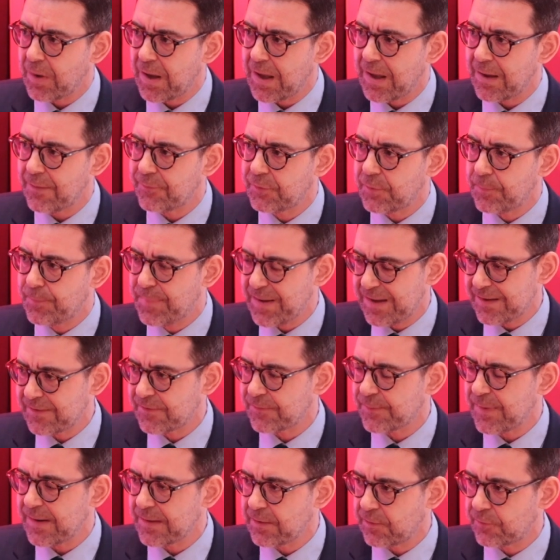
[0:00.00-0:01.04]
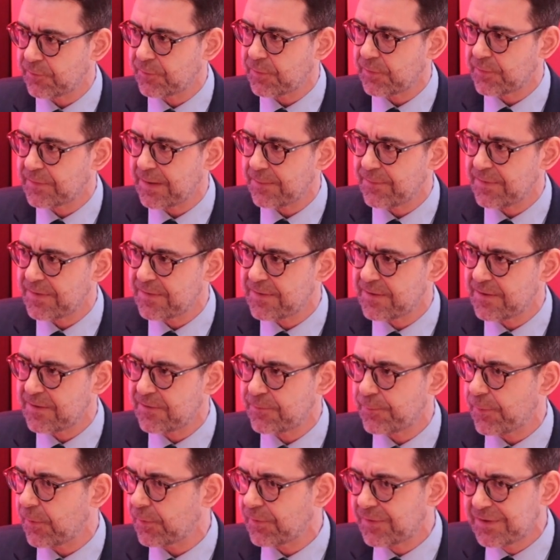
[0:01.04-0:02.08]
have the best financial services
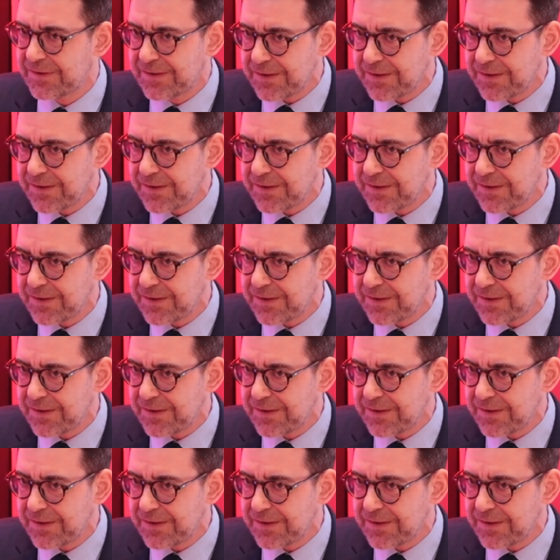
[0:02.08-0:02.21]
for